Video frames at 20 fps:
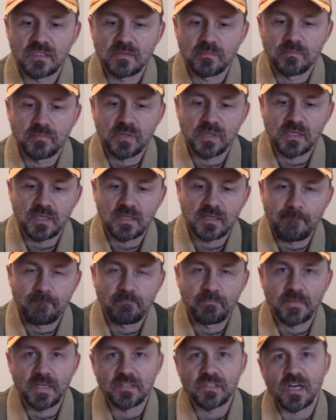book,
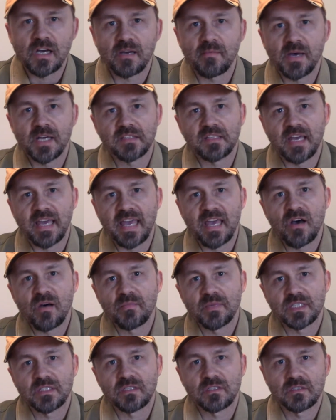they talk about the
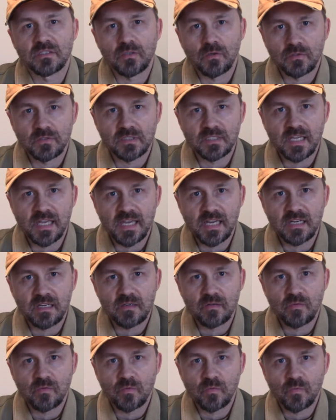ailments
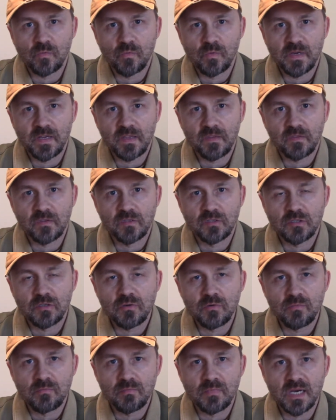associated with
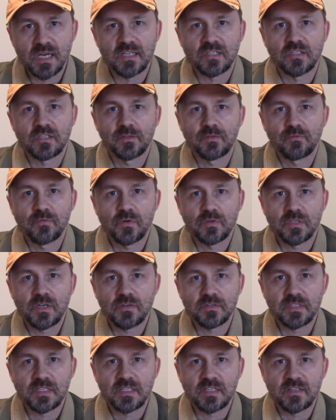too much
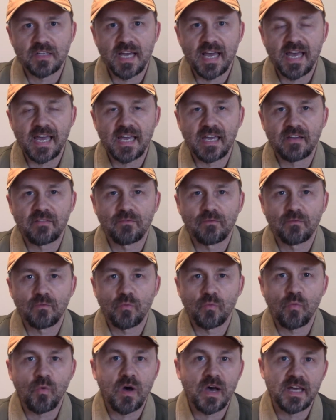fructose in your diet.
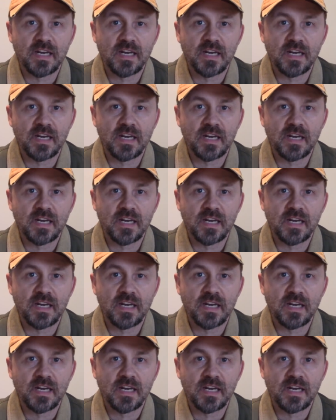One